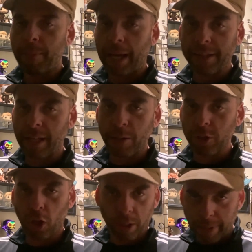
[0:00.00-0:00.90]
Back then he
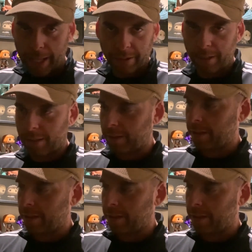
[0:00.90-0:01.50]
was all about the